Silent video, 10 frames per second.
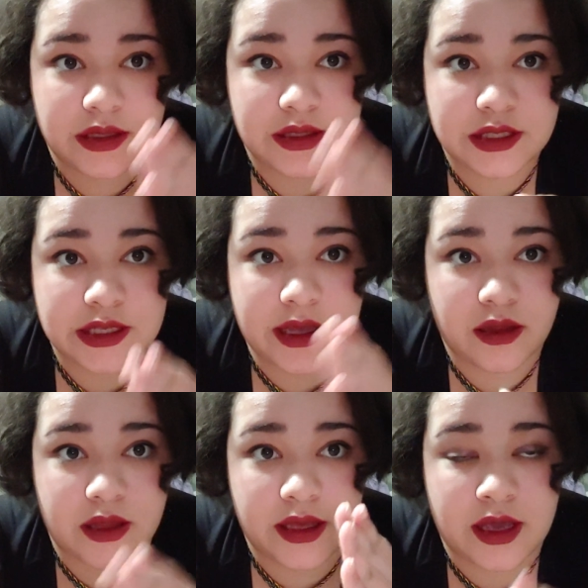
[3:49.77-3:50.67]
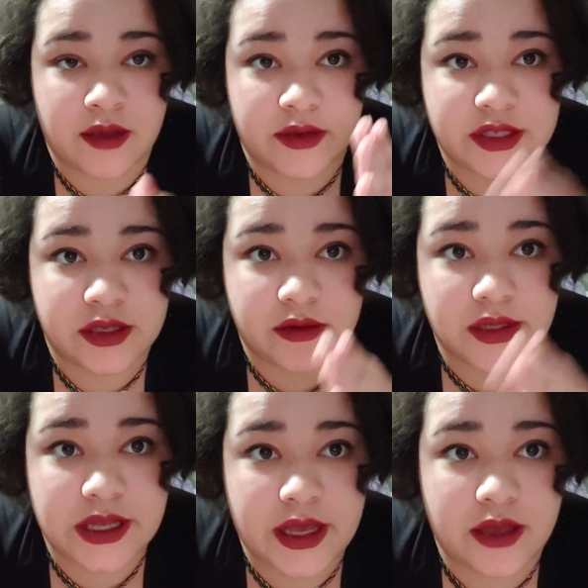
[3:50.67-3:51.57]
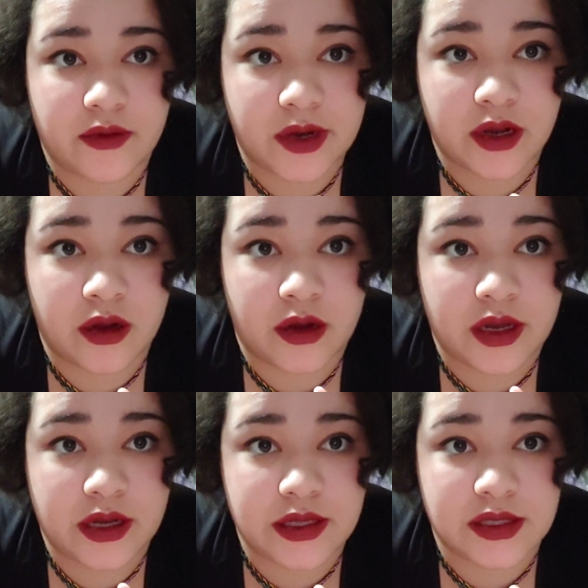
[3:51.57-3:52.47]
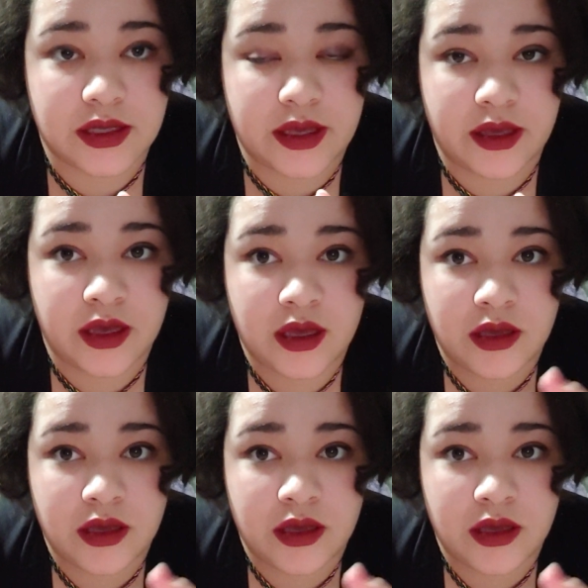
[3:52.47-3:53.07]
set like every single day, and recurrent is like,